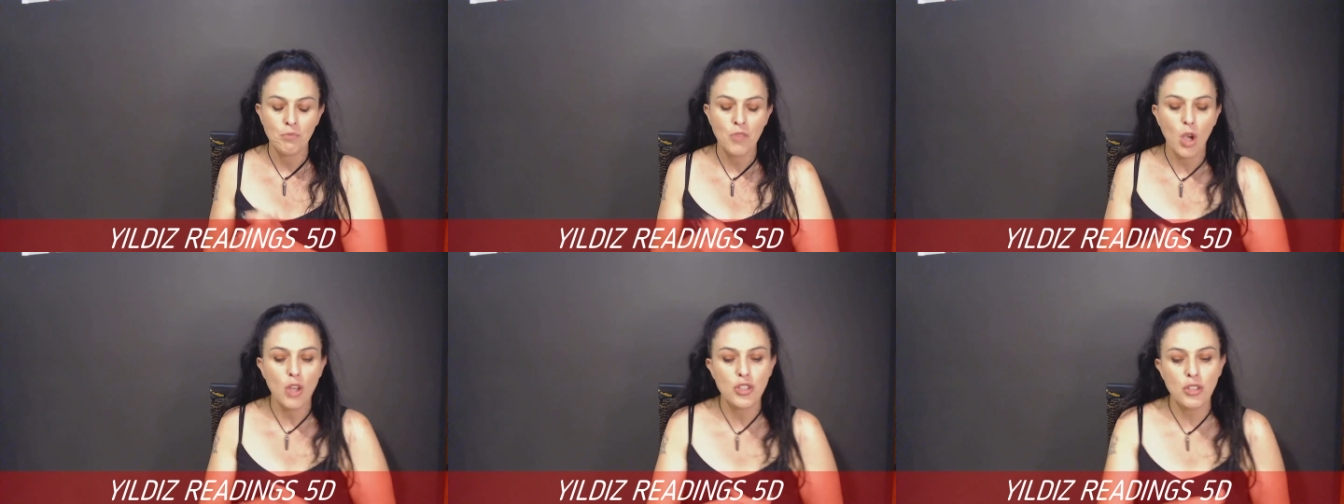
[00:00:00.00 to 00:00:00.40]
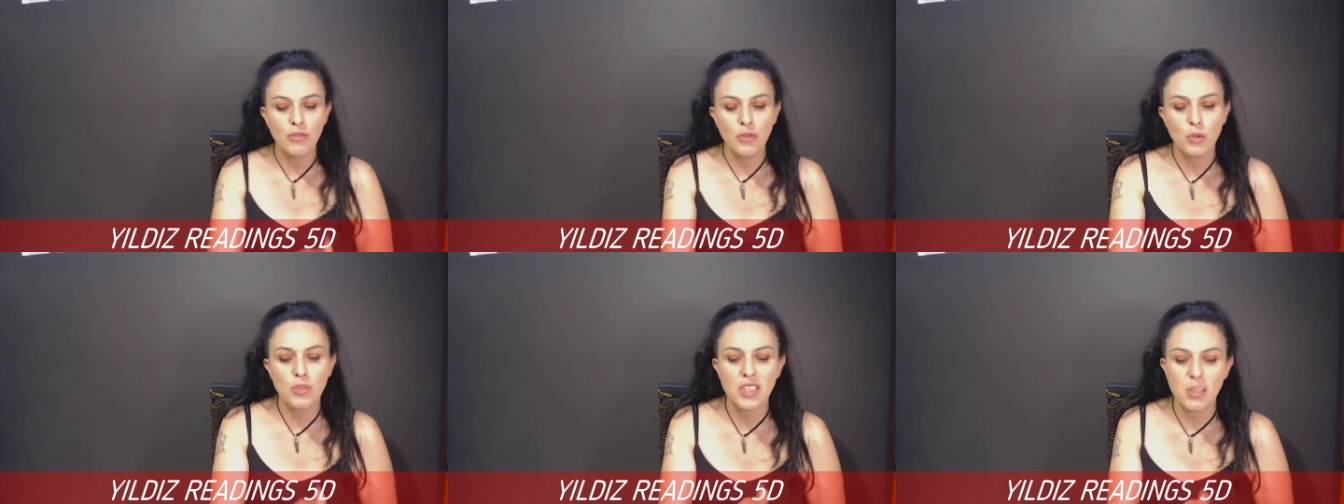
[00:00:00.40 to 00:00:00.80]
I do
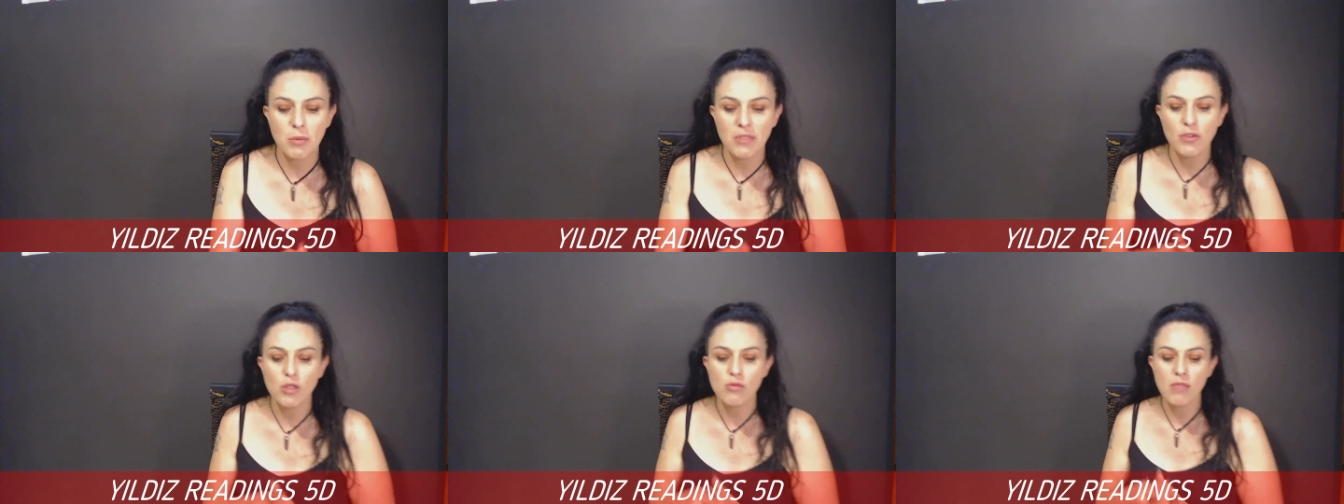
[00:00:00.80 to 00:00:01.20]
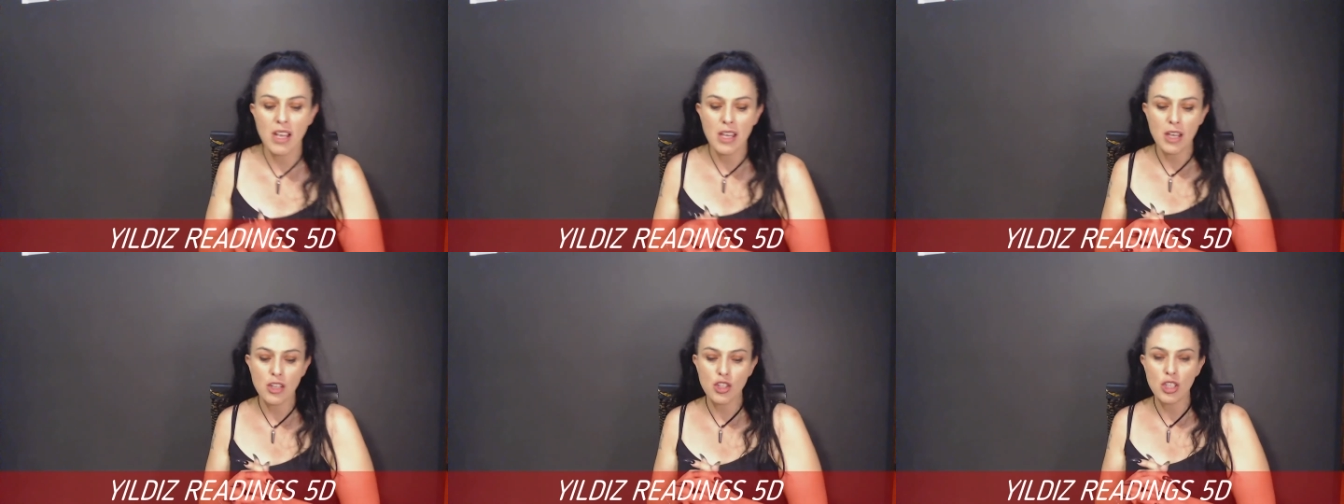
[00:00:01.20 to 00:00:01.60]
feel some of you may
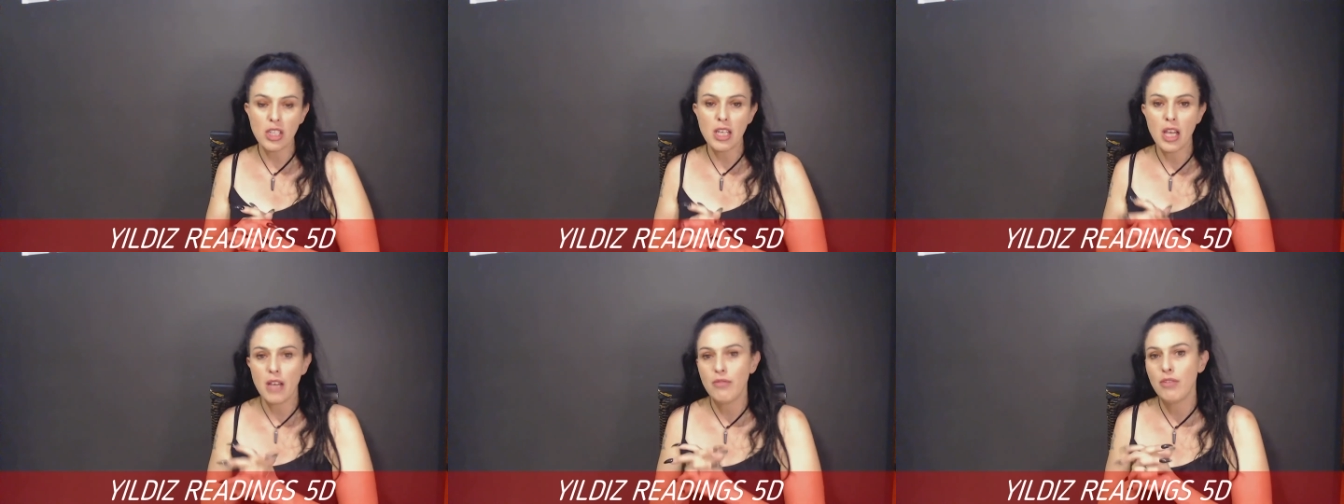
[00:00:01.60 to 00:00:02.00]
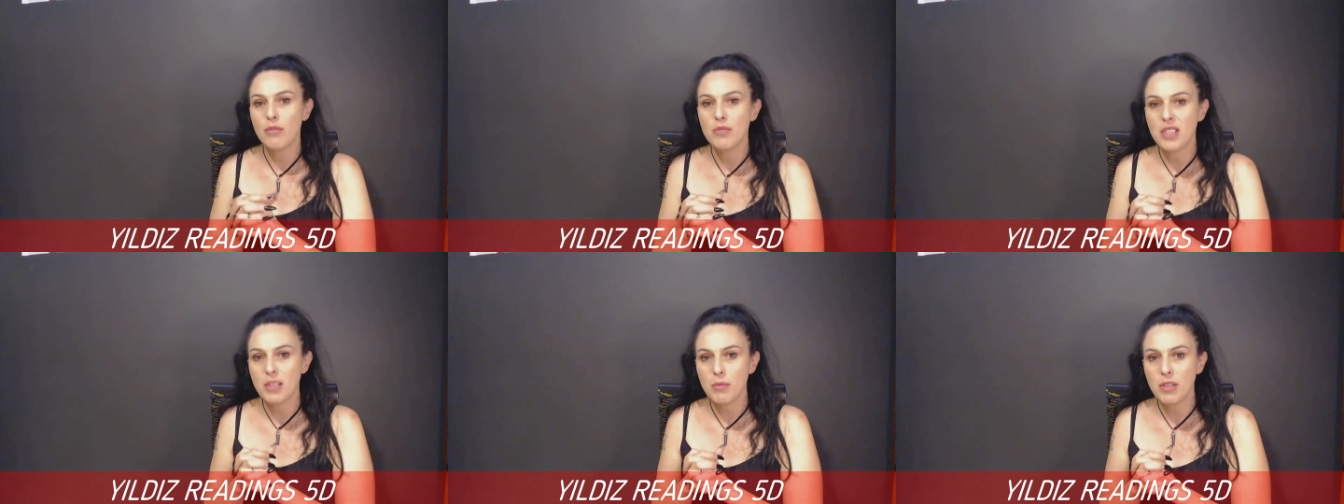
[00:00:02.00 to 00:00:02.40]
actually hear from
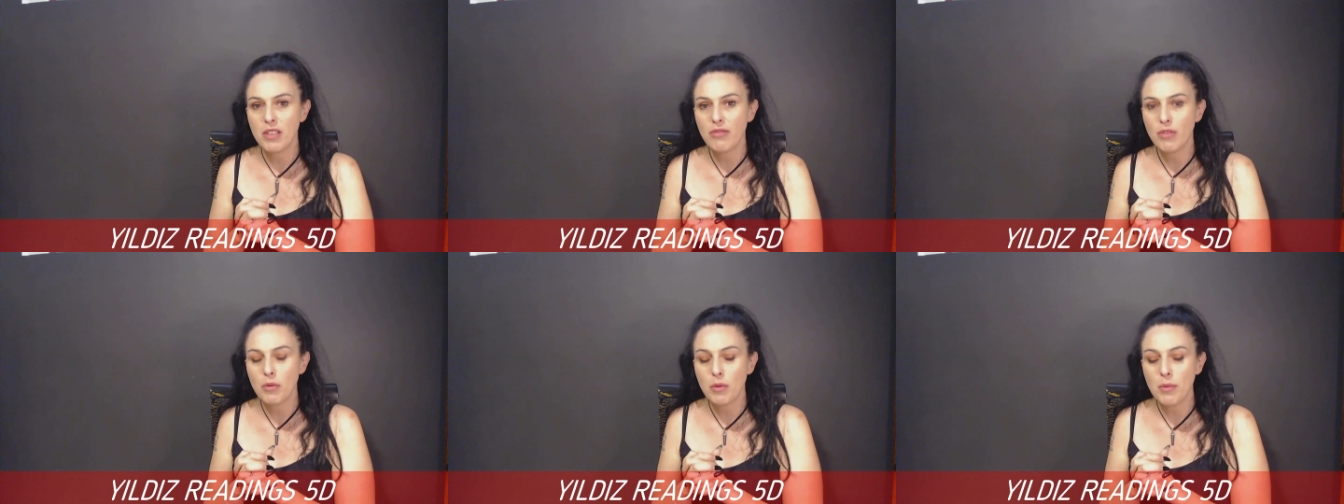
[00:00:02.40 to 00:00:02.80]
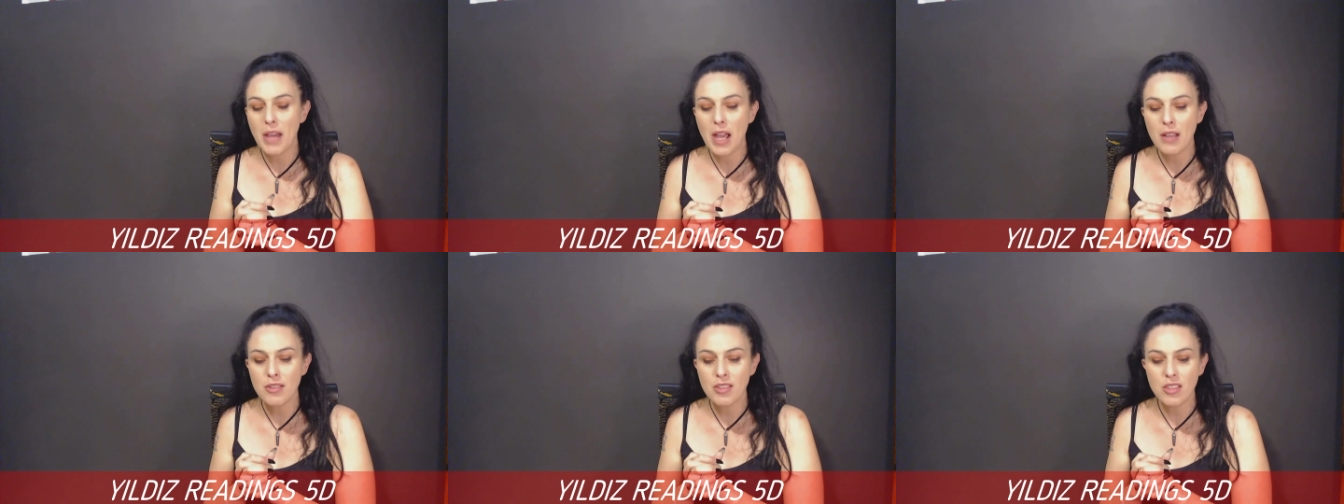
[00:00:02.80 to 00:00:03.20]
somebody from the past.